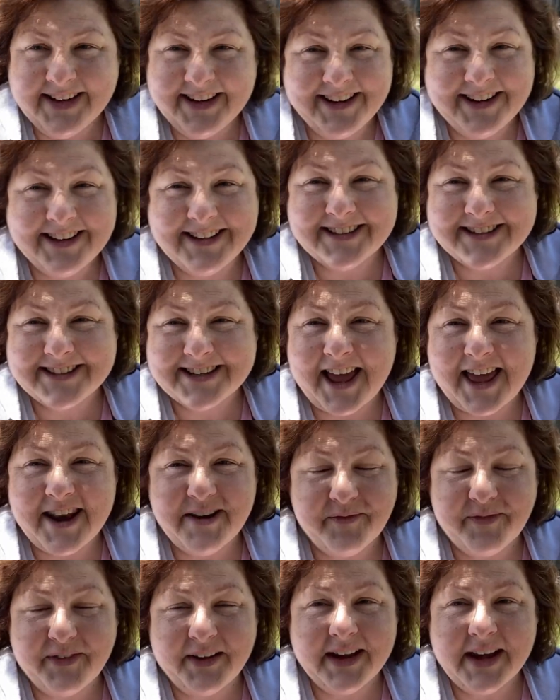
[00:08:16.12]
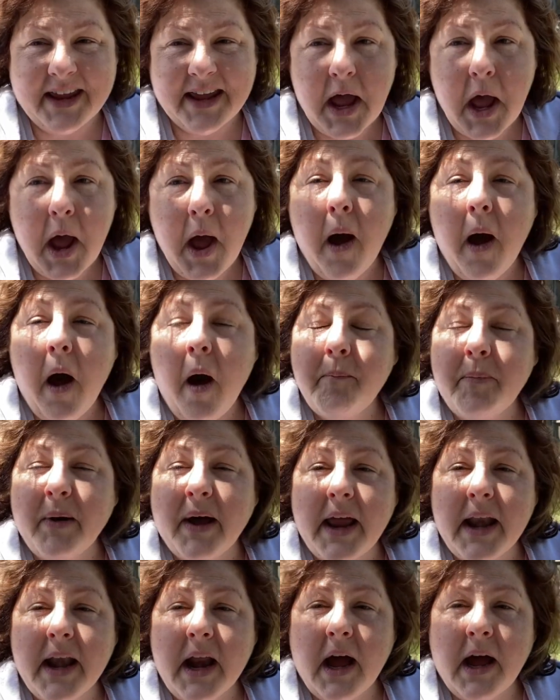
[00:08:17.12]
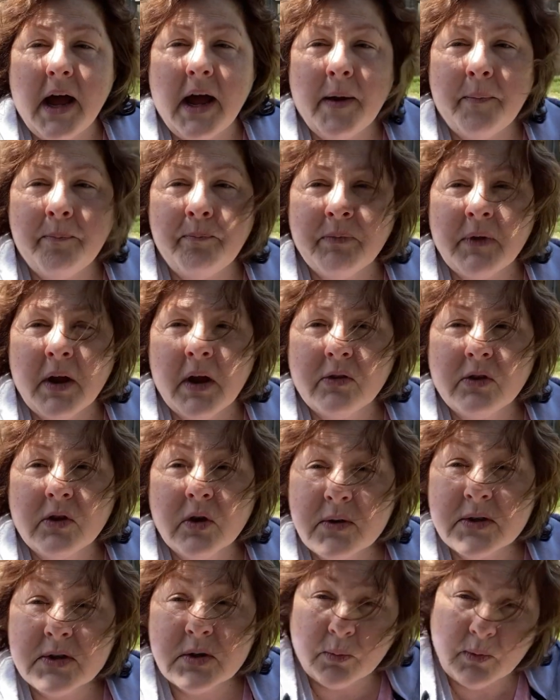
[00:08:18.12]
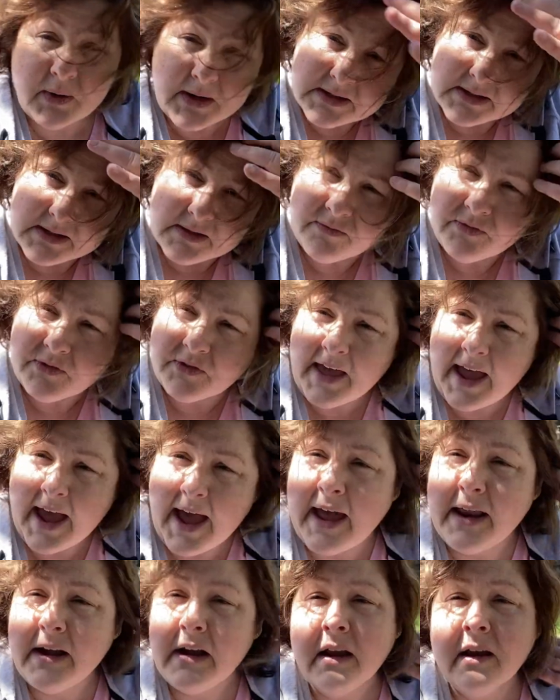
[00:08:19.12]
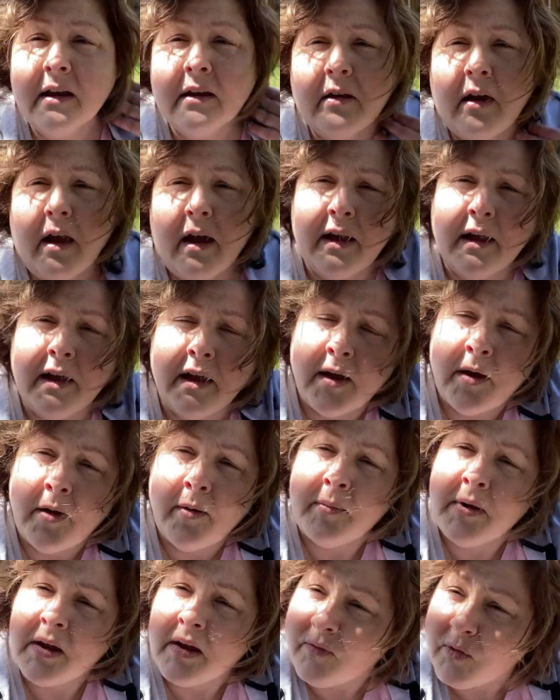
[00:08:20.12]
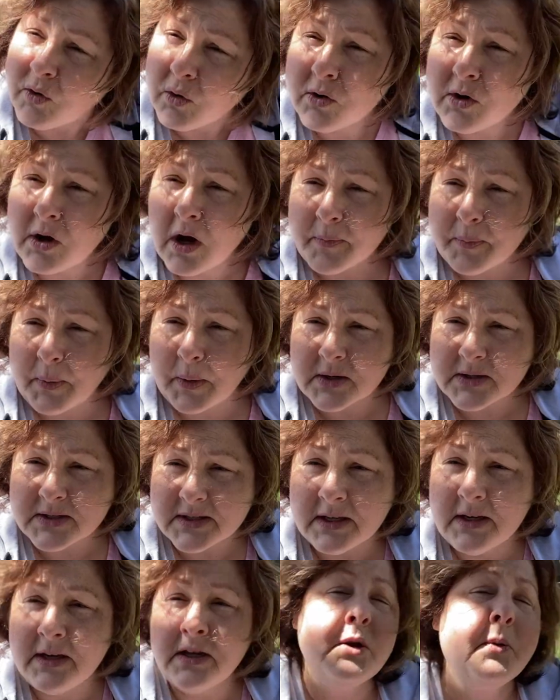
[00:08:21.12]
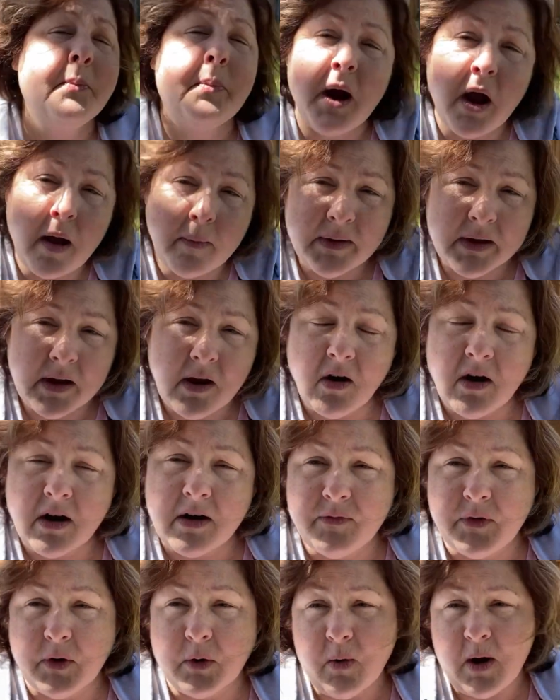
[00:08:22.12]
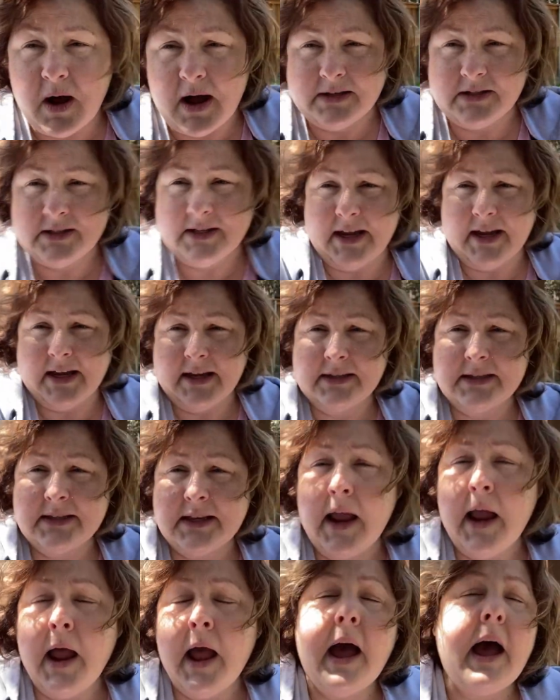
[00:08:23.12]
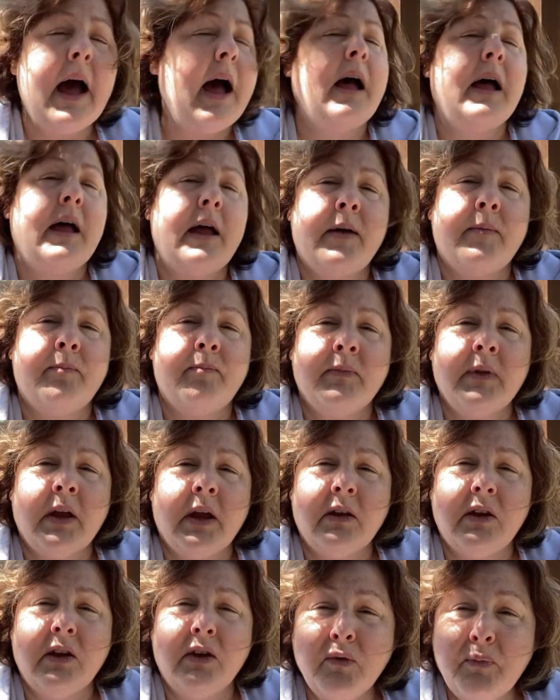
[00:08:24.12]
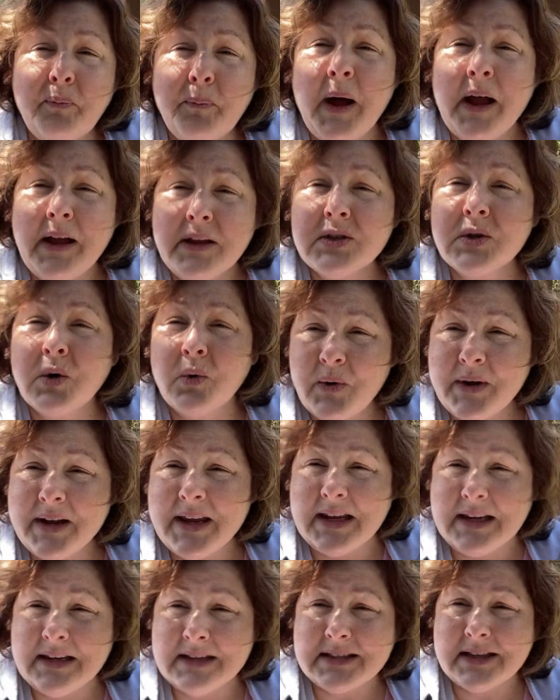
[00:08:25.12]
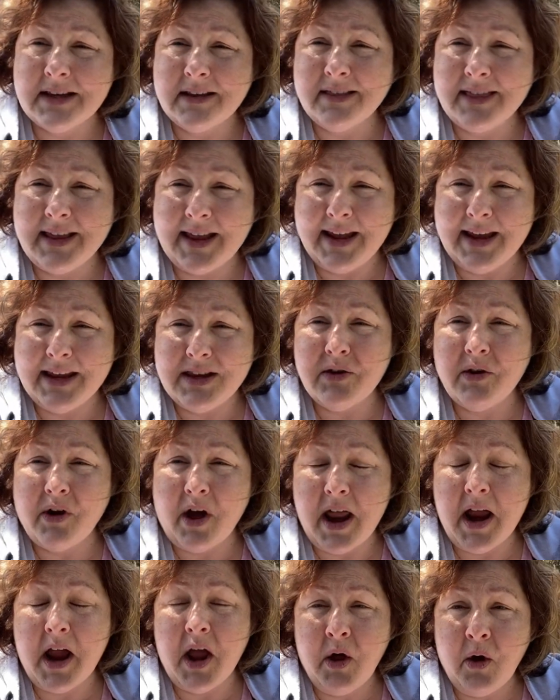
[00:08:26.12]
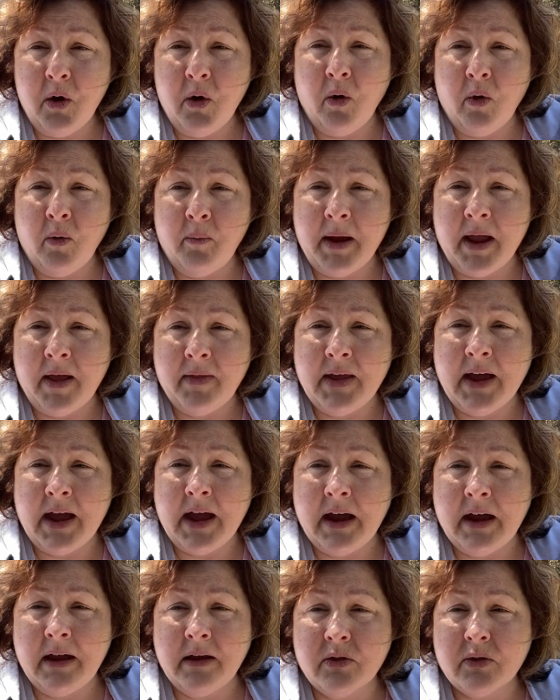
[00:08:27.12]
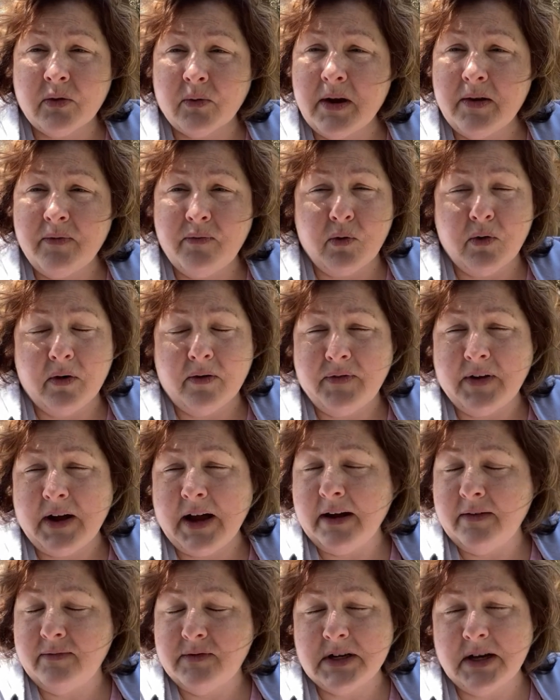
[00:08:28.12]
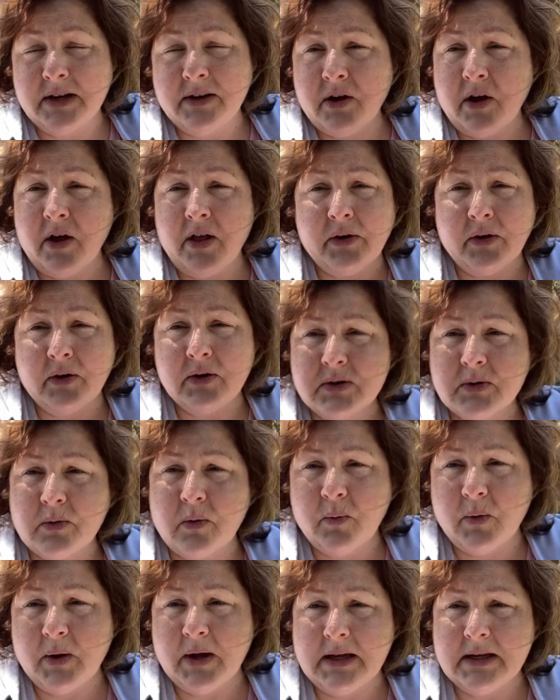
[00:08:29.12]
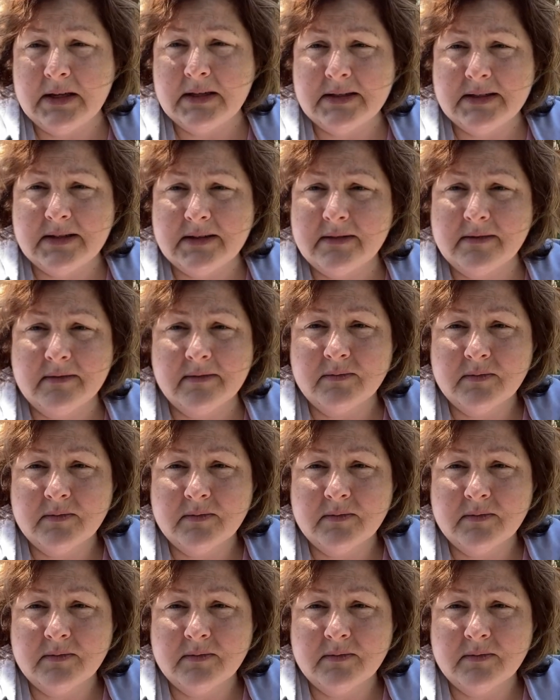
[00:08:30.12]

and it's kind of funny, but um, there is a reason for that. Um, if you're a dog person, and you probably are if you're watching us, um, you've bought toys that you got home and that three, four, five, ten dollars was